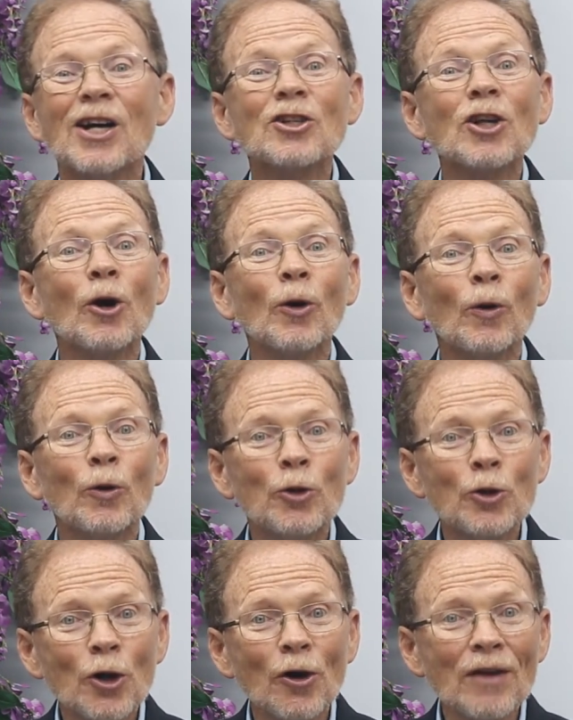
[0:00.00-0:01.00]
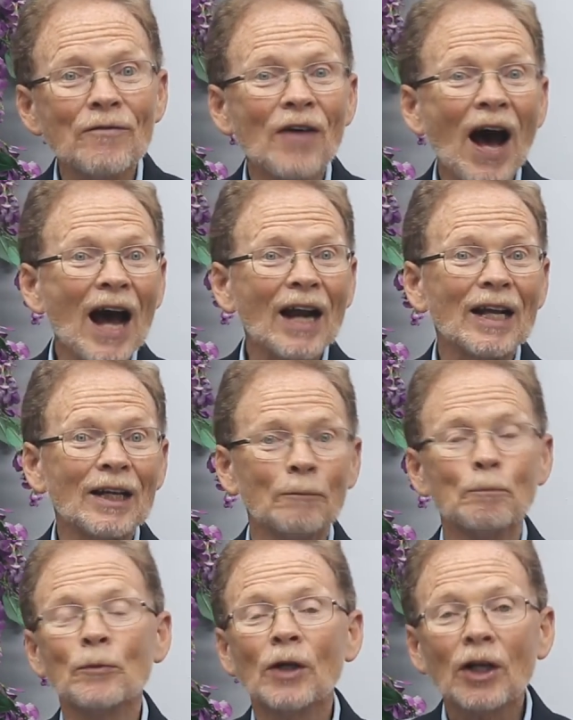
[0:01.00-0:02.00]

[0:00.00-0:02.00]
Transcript: So you're invited.